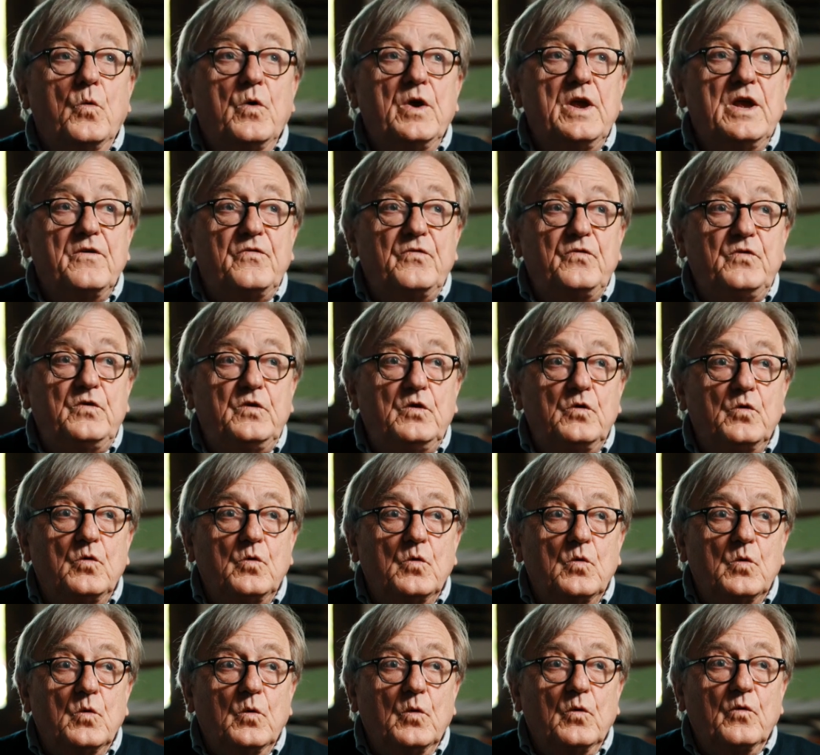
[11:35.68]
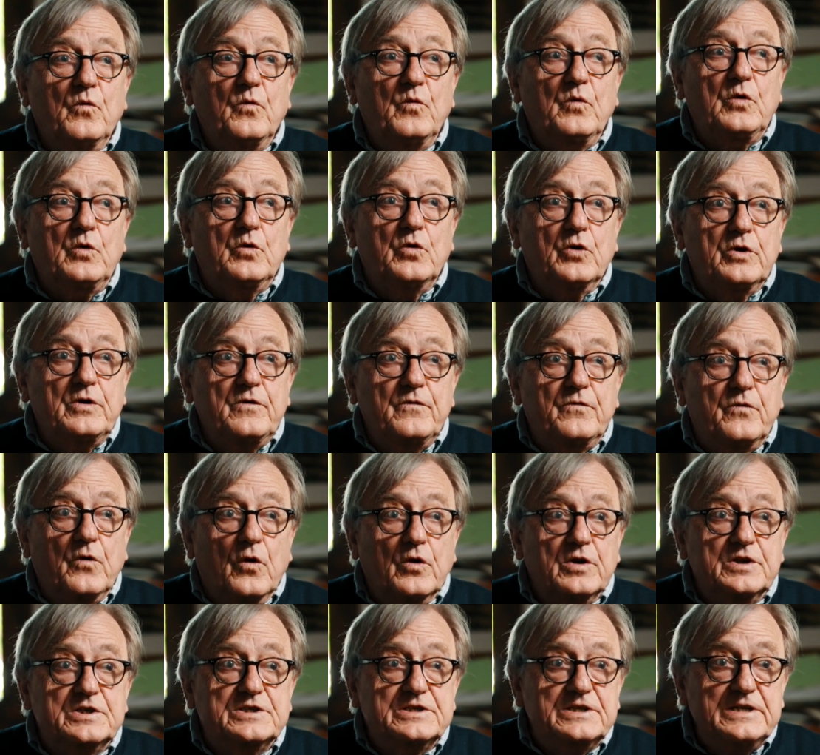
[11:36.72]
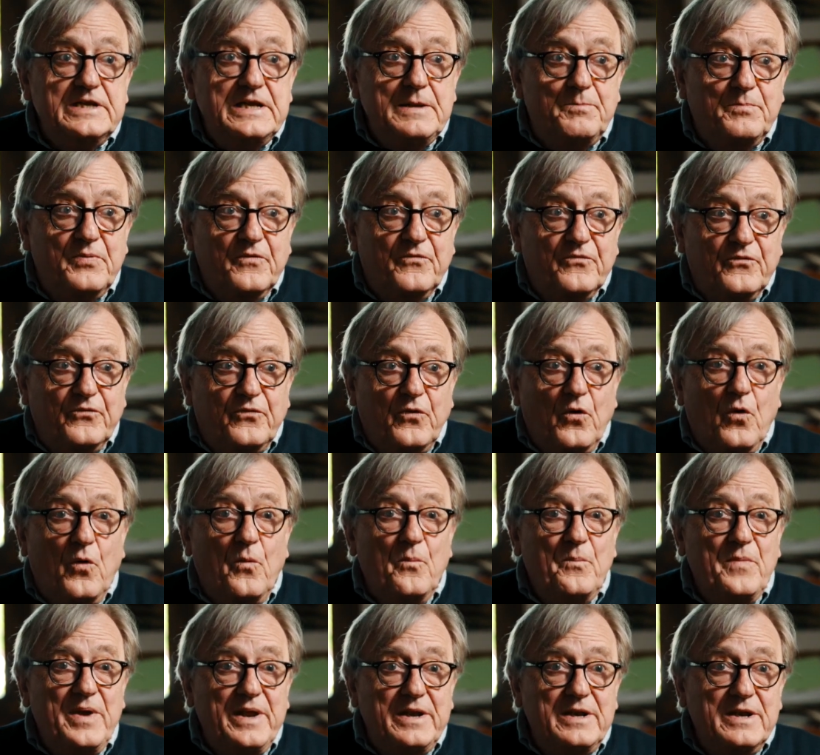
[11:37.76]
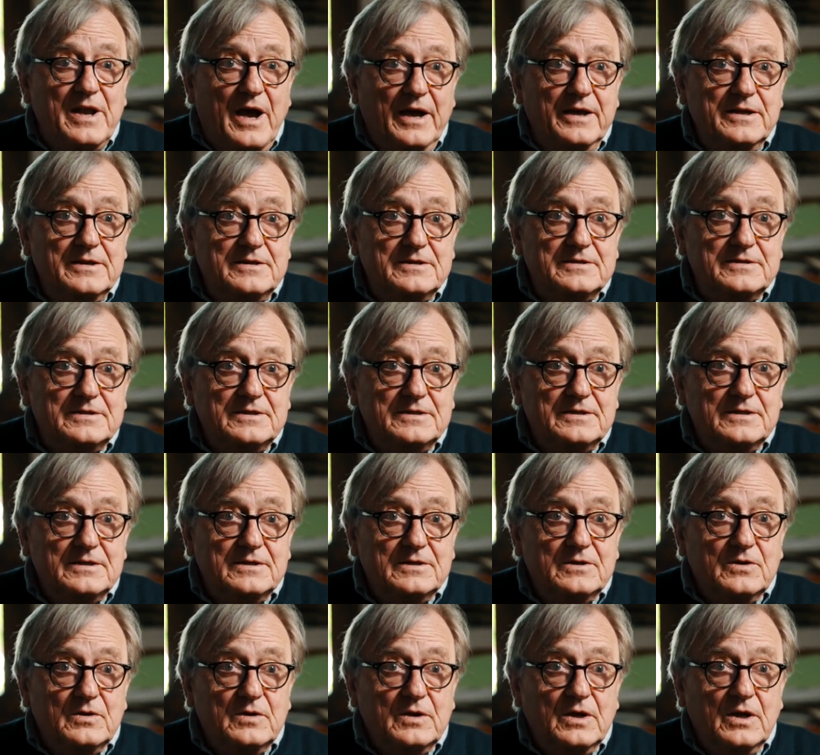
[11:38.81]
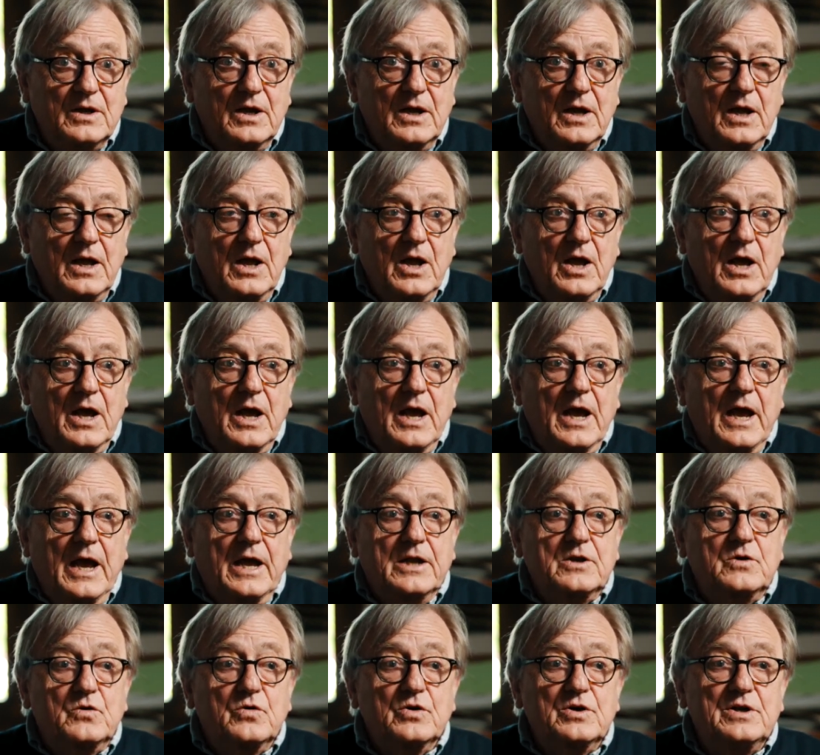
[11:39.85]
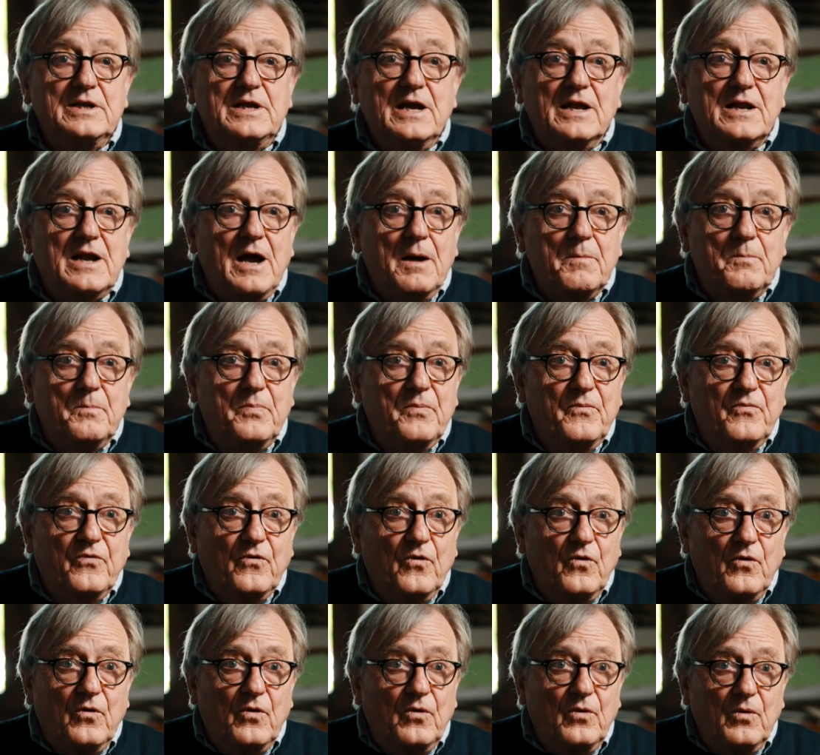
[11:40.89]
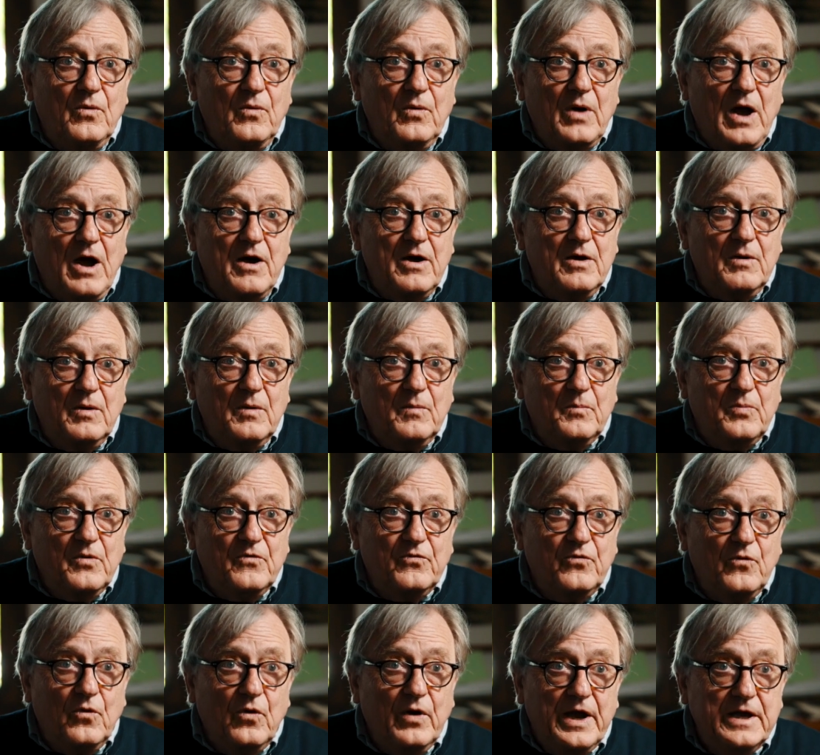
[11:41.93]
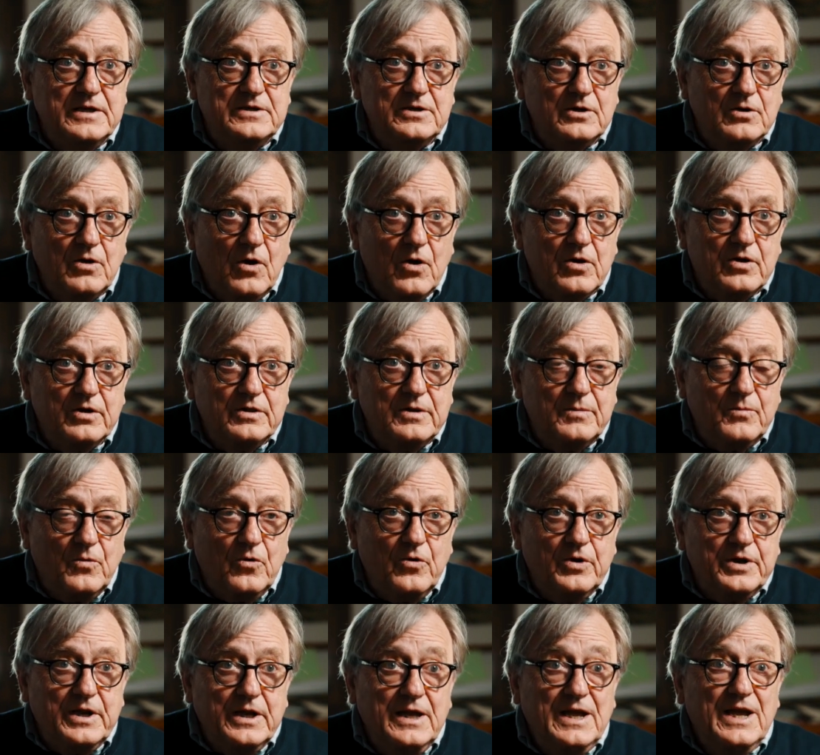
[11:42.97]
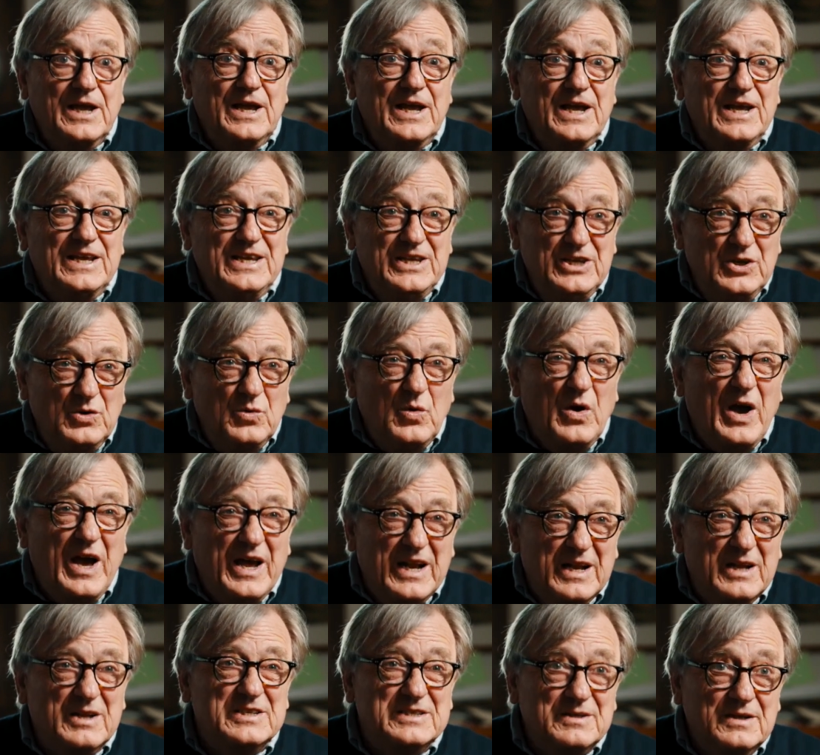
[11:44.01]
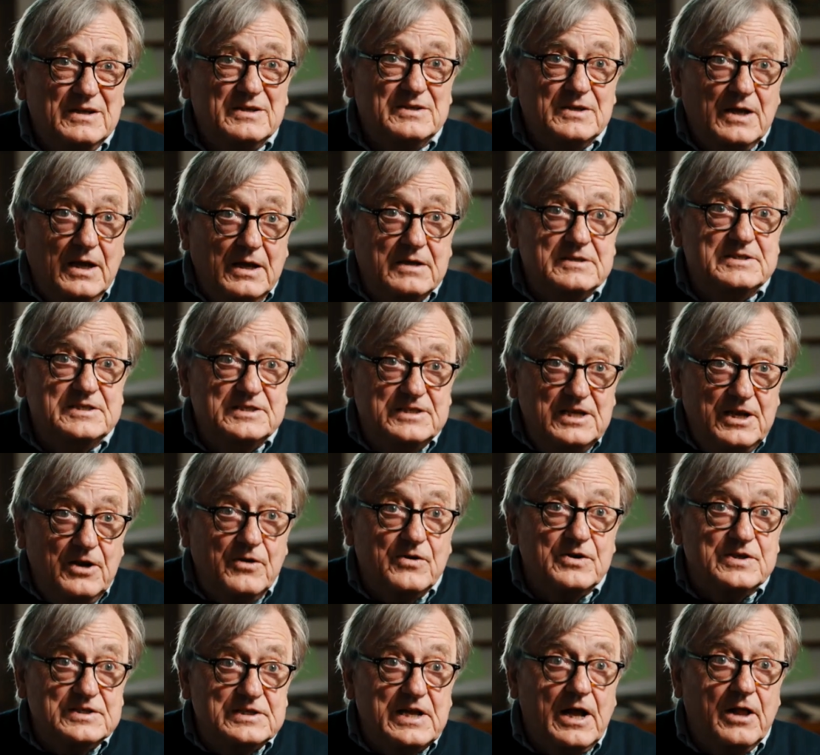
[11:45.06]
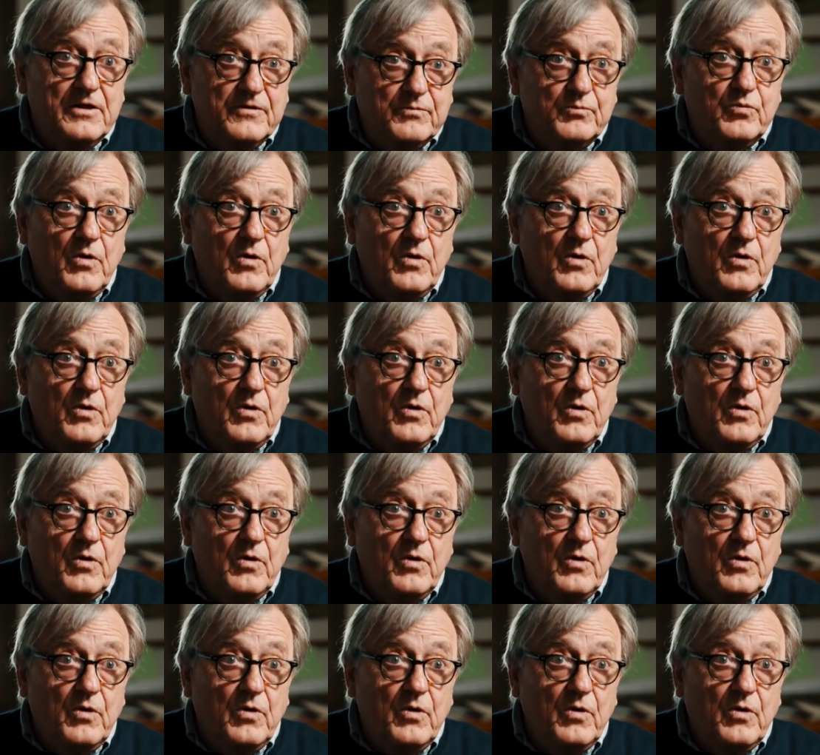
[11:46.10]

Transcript: if you couldn't fall asleep before midnight and couldn't get up before 8 o'clock in the morning, you had a serious health